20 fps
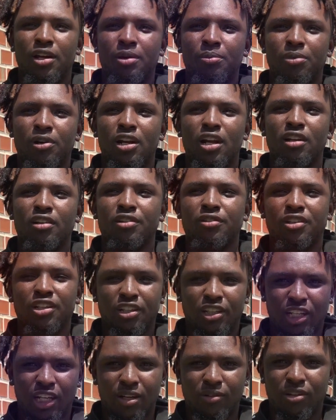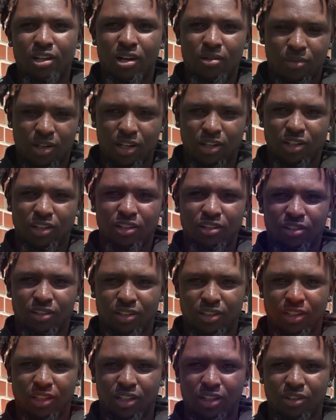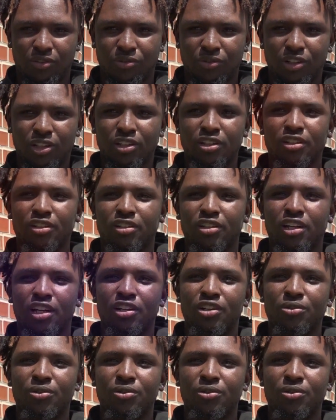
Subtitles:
But at the same time, like, this thing can really just, like,